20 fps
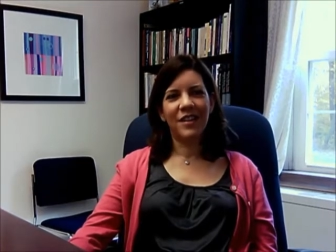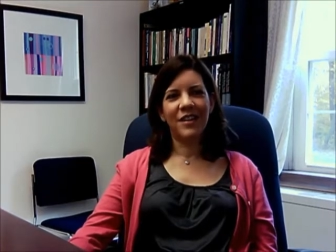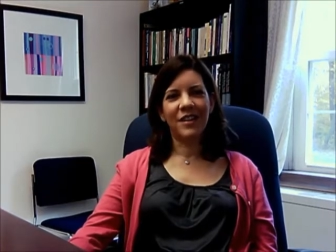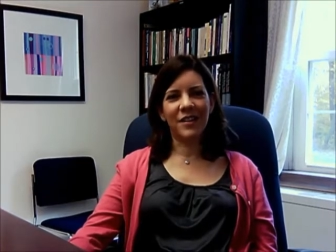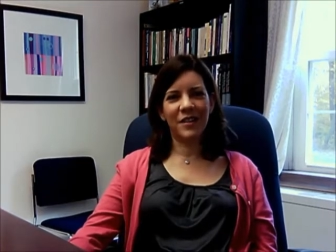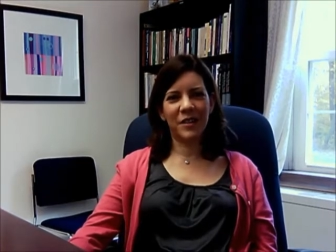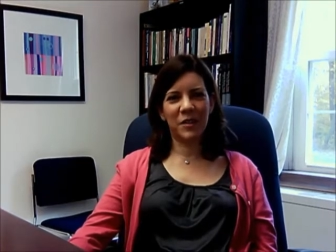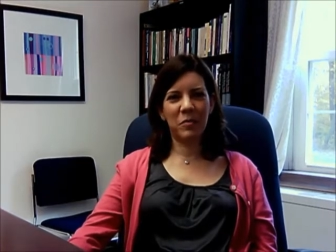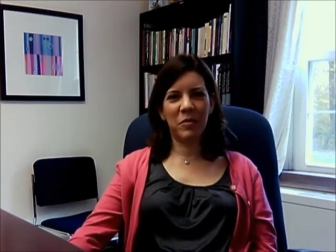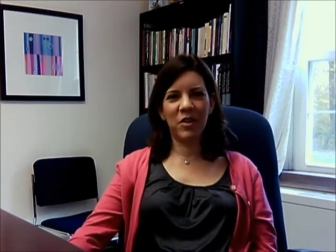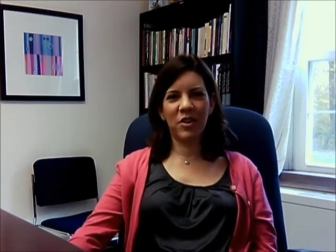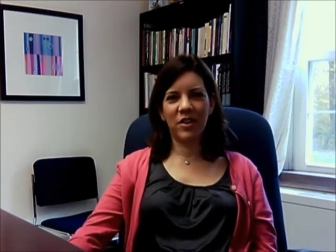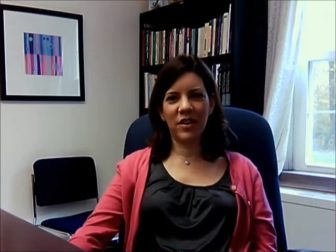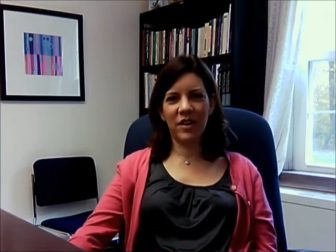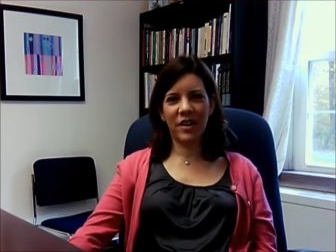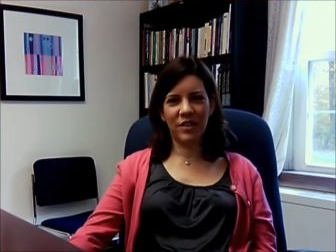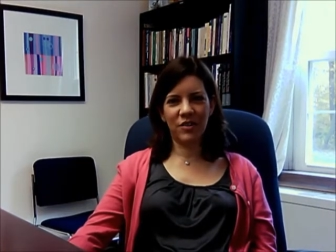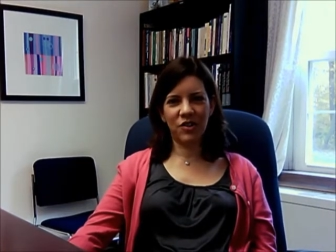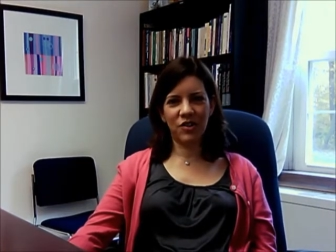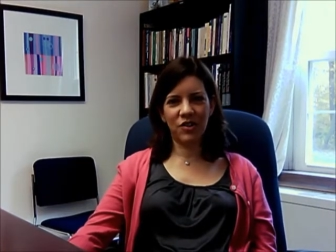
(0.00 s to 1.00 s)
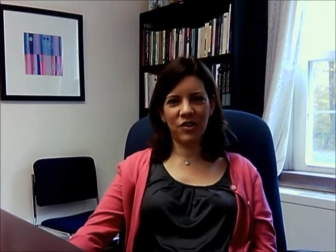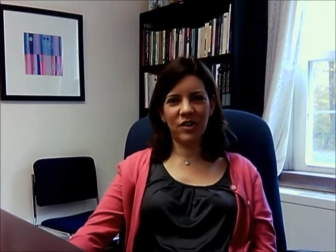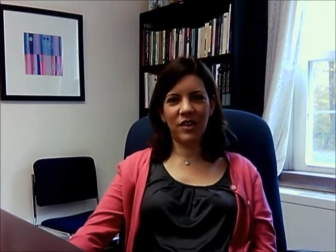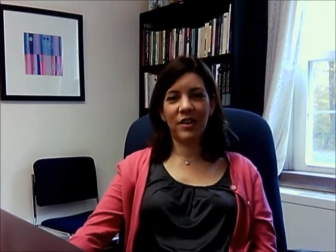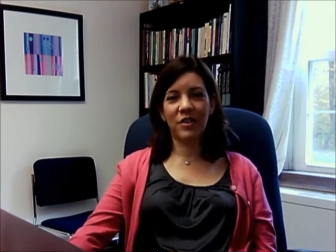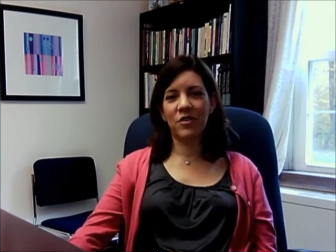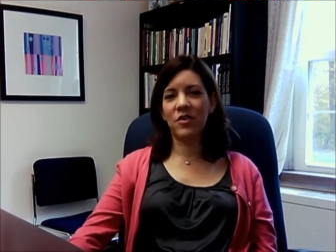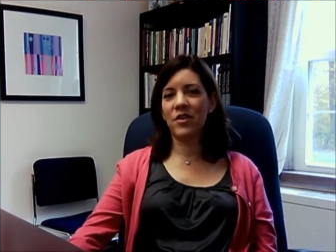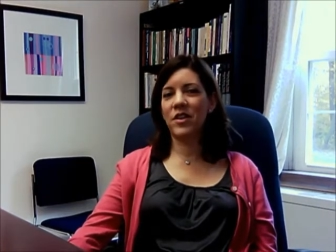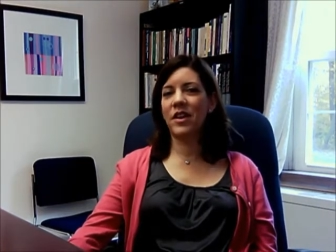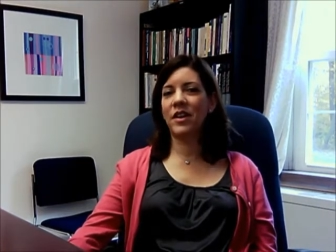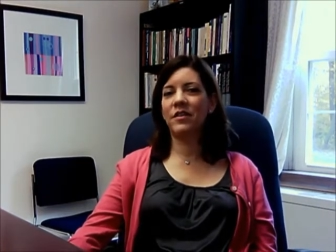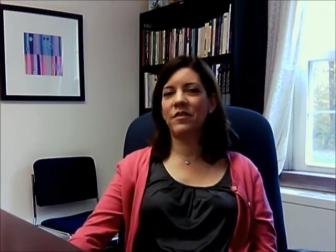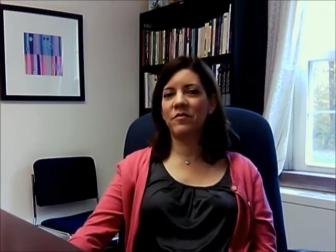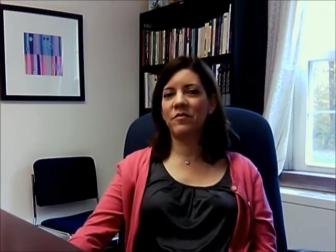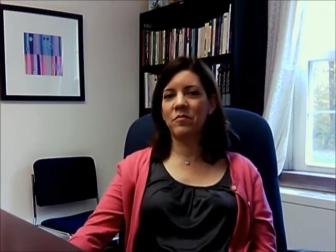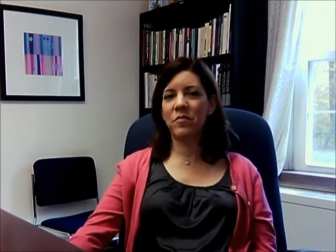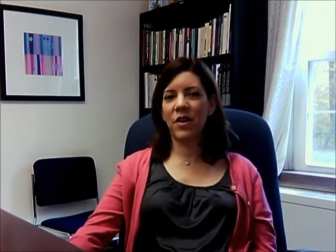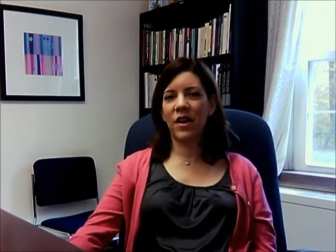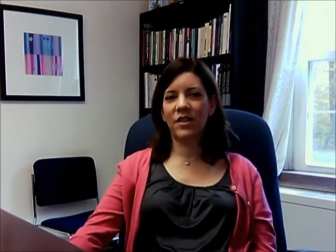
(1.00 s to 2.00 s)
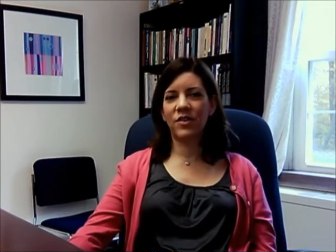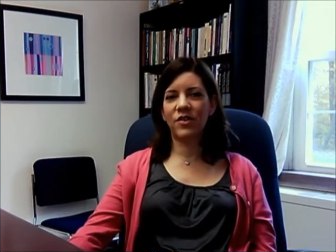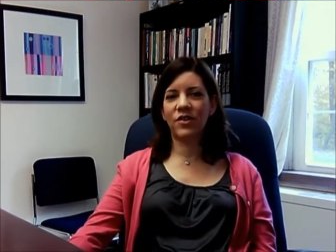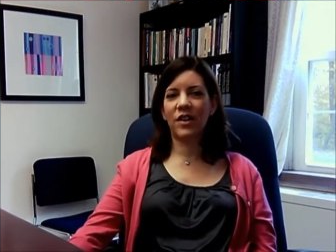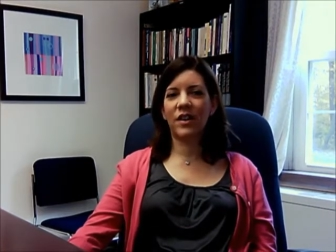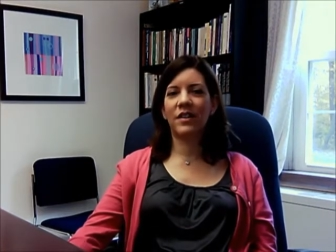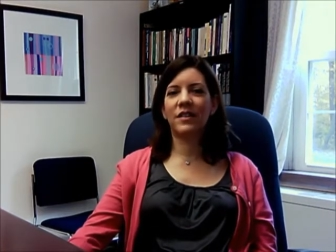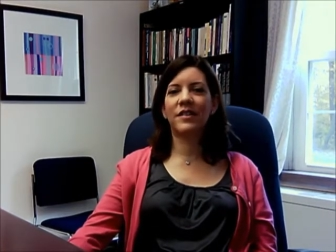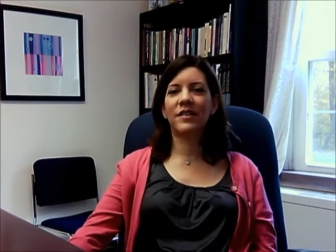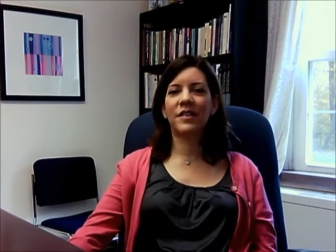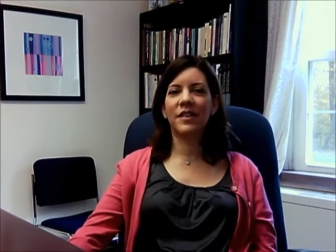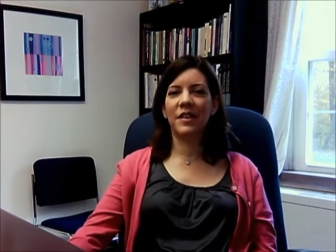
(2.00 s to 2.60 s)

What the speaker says: experiential, and creative projects,